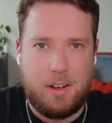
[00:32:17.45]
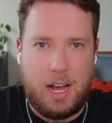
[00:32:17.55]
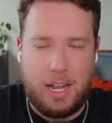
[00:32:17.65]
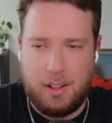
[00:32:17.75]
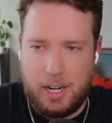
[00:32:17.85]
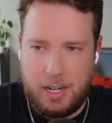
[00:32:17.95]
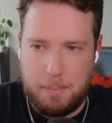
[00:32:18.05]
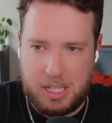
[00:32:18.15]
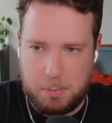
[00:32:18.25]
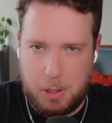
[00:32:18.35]

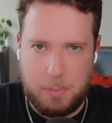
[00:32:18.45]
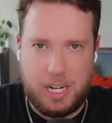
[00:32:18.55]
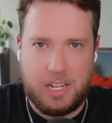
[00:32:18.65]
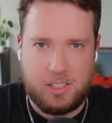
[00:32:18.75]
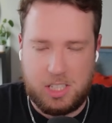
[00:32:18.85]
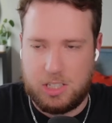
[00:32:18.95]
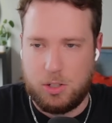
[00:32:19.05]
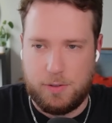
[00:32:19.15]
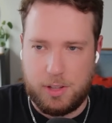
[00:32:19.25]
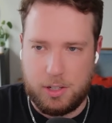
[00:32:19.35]
highlighting Best Ball Mania 6
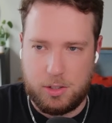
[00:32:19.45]
over there.